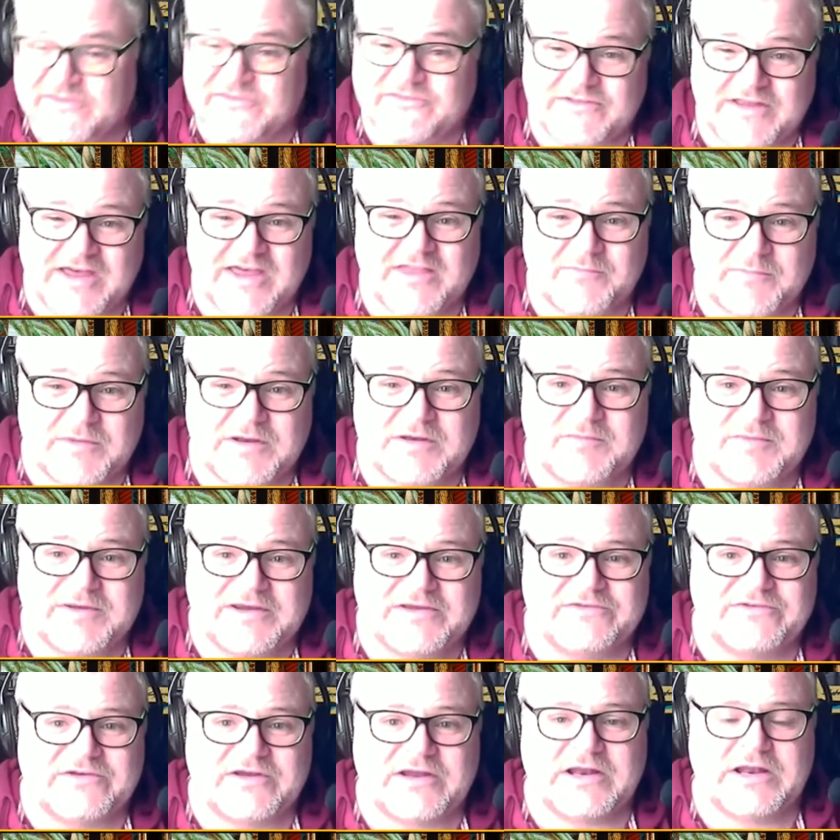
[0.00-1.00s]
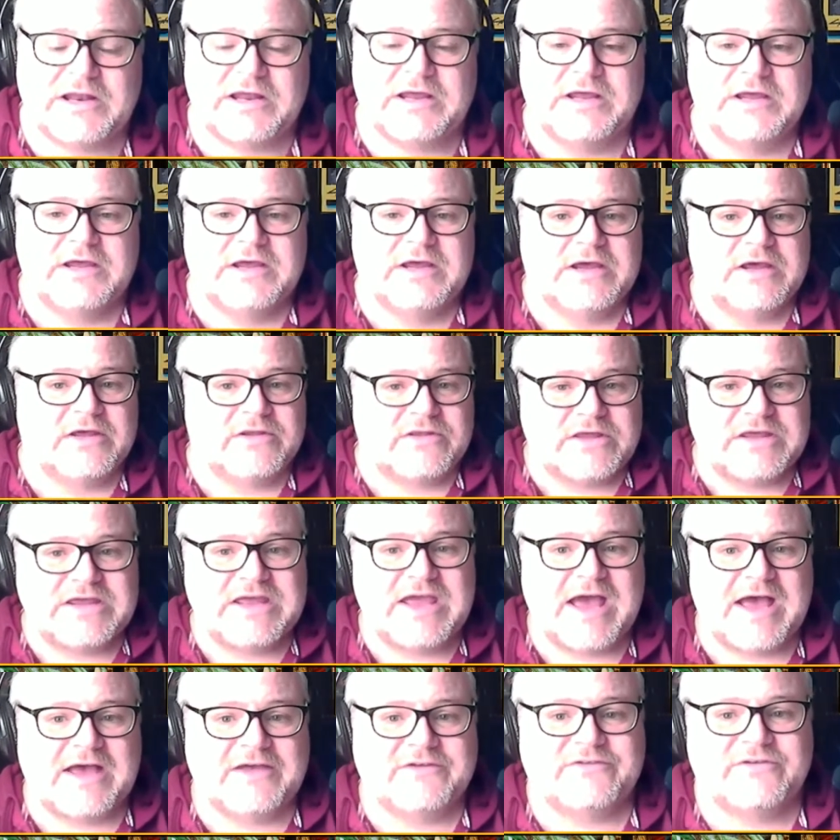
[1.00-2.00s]
deathbed, basically, that he
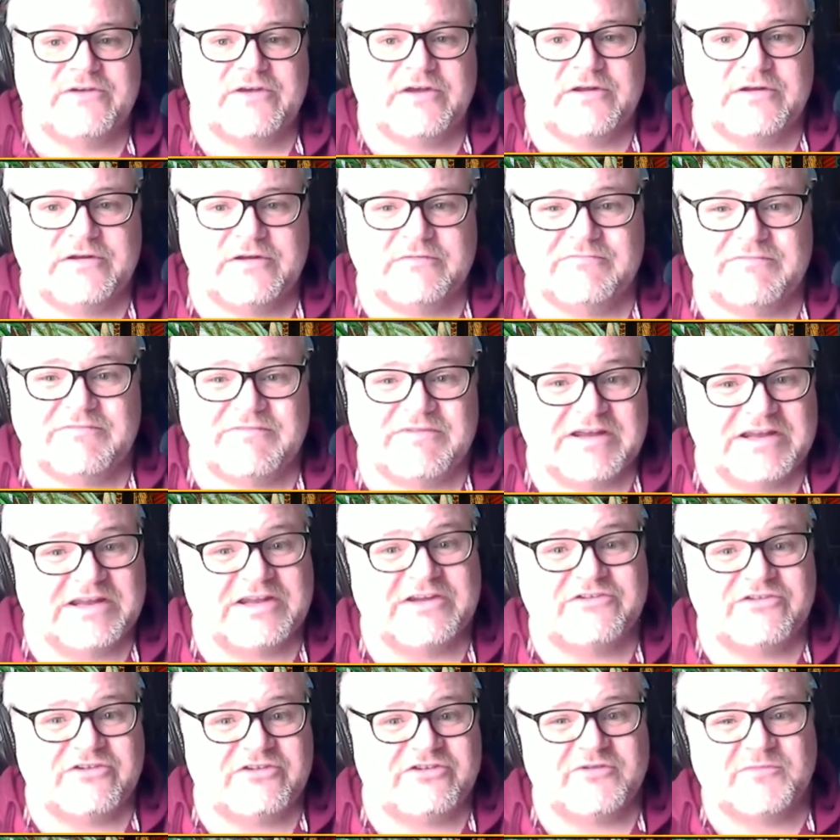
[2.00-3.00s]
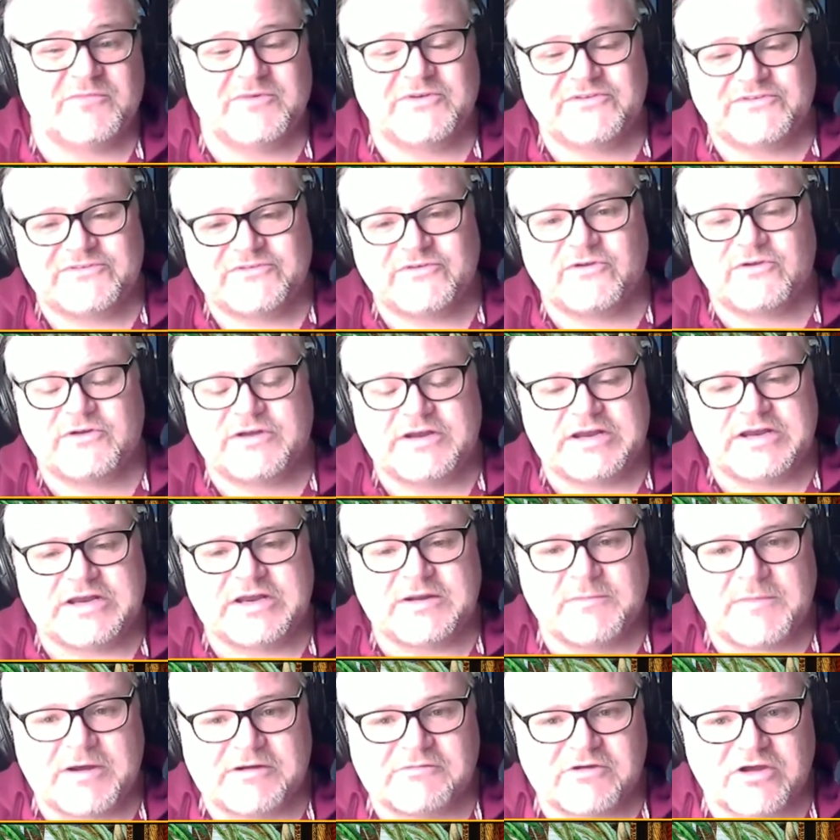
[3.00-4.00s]
has an illegitimate son in
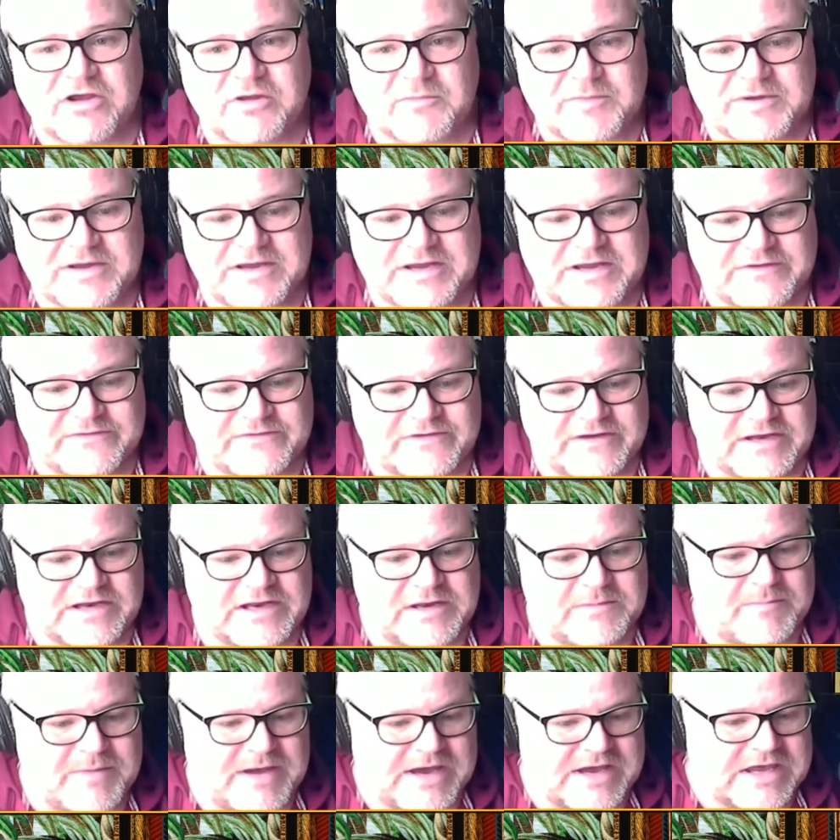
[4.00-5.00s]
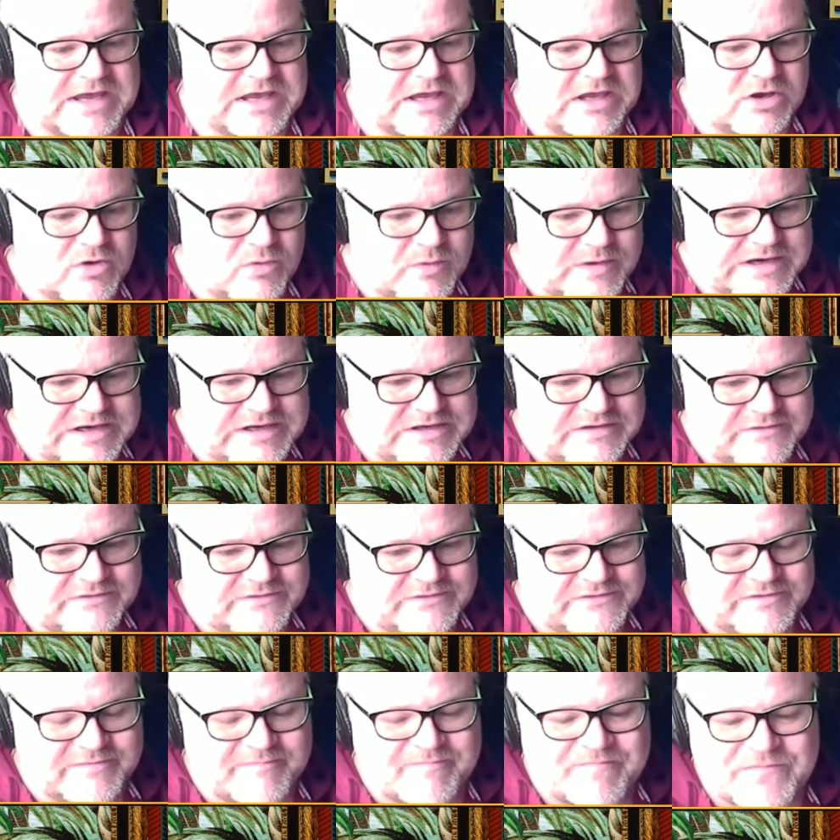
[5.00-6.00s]
America, basically back in
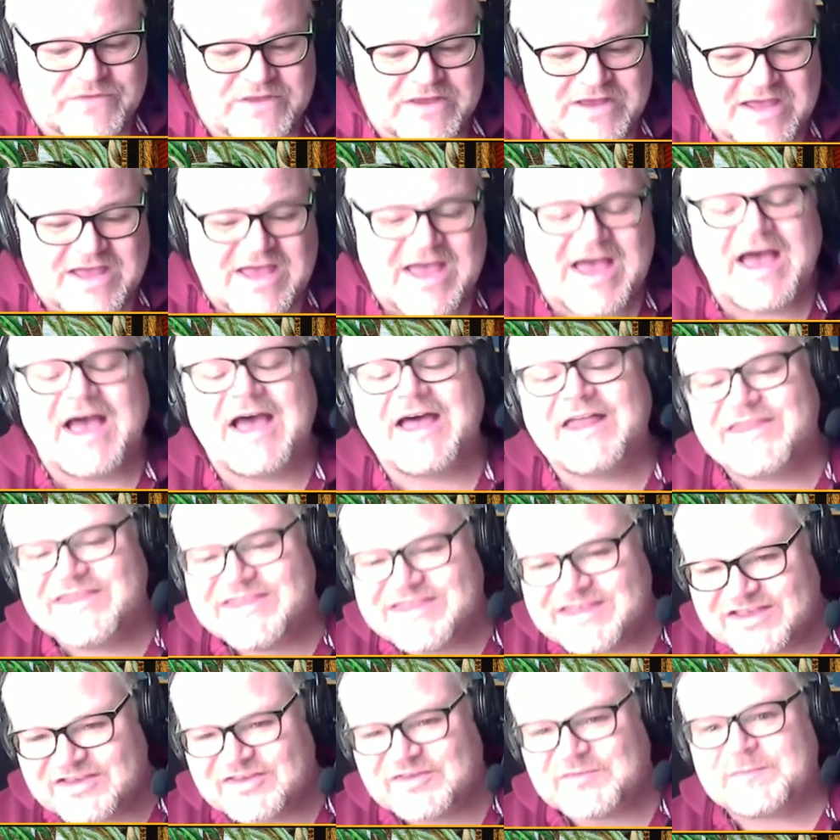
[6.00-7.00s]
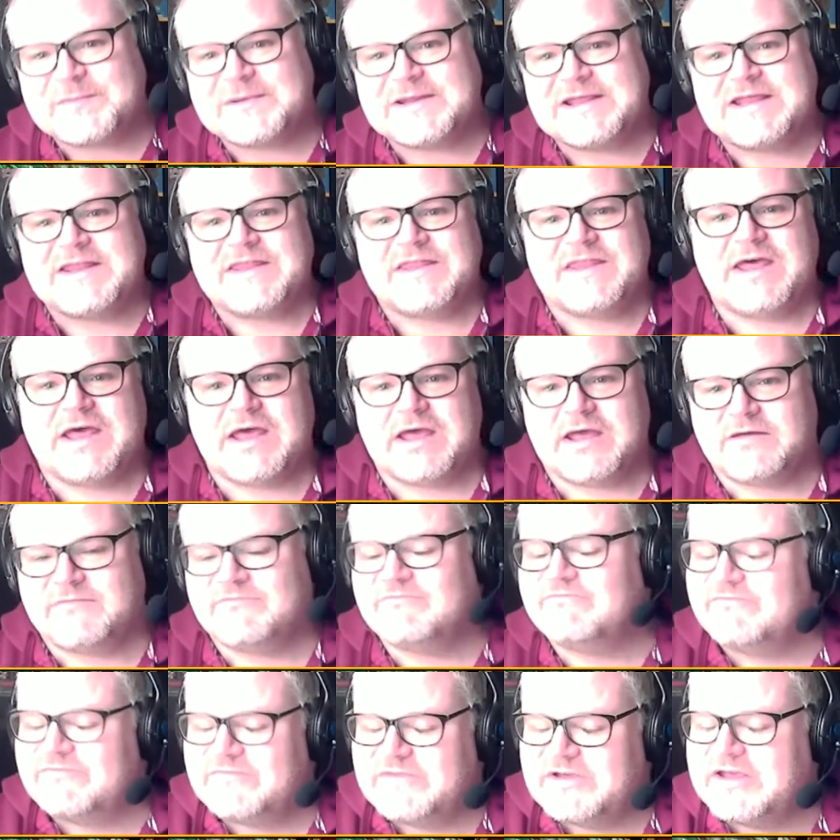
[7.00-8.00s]
Queens, and they explain that
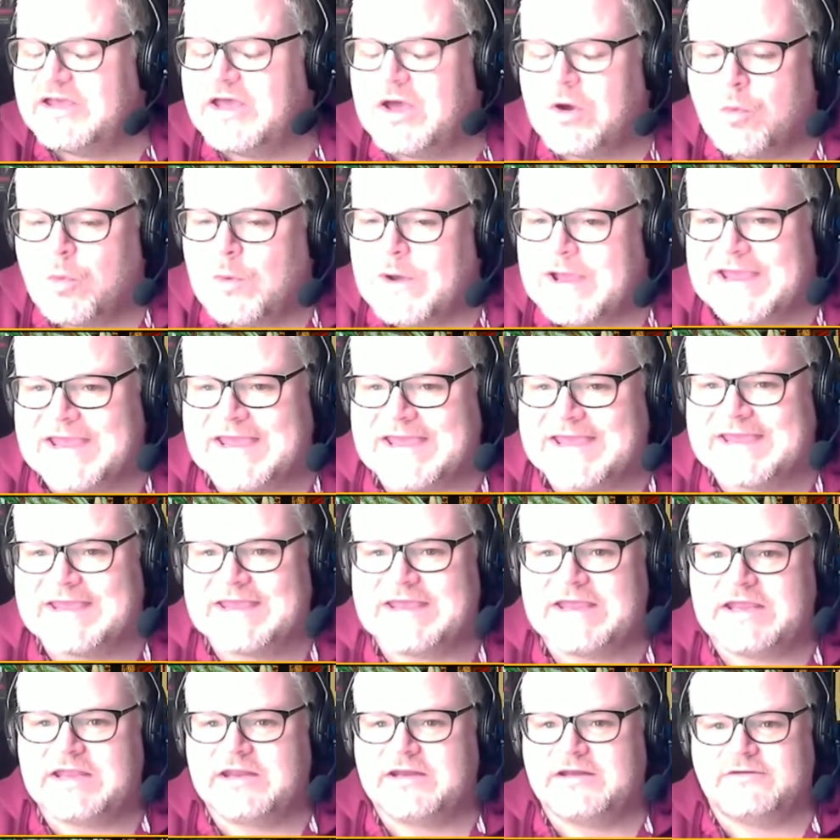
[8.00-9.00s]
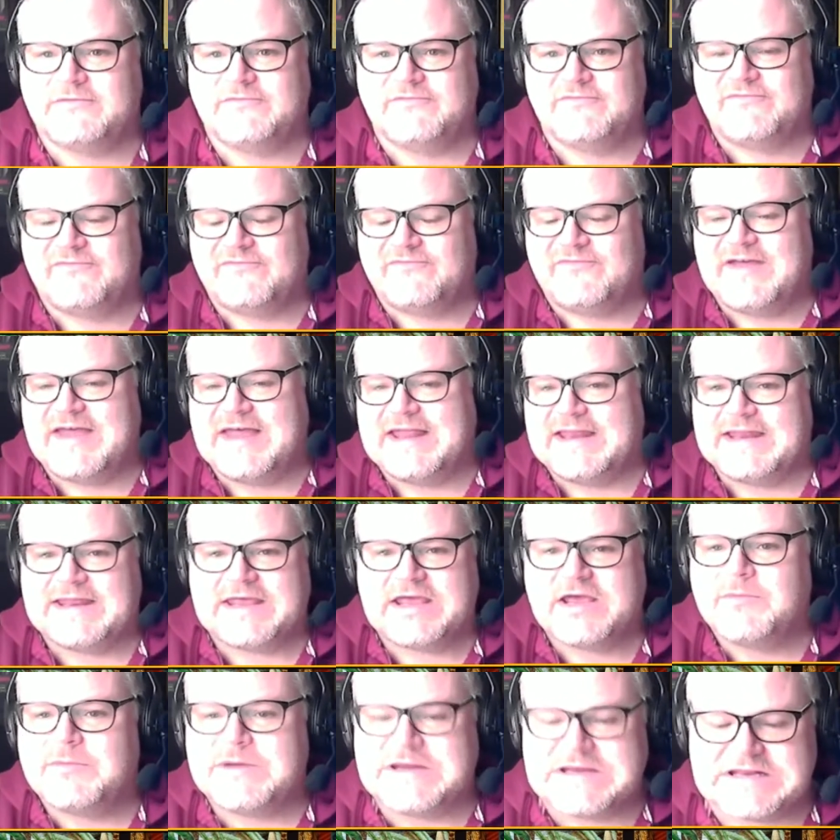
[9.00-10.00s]
away in fairly
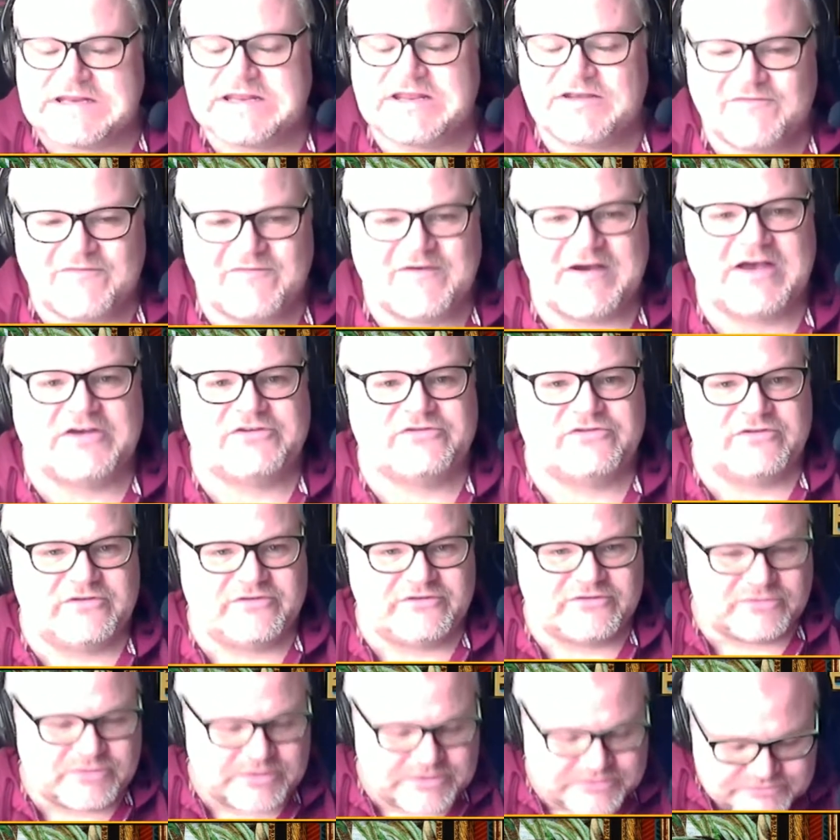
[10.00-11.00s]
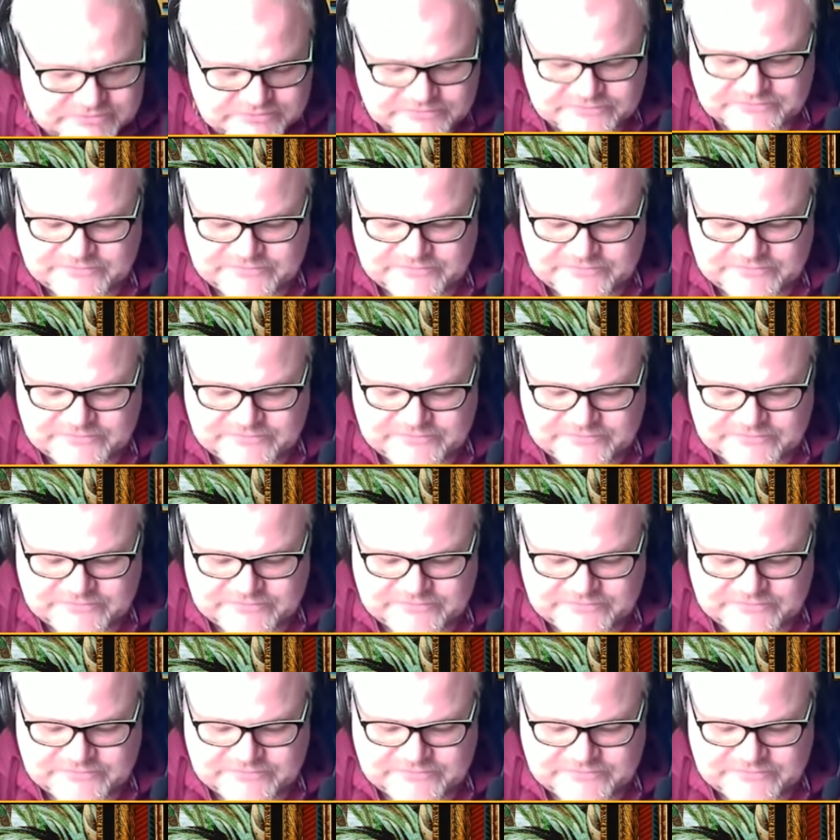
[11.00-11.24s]
comedic fashion, so it does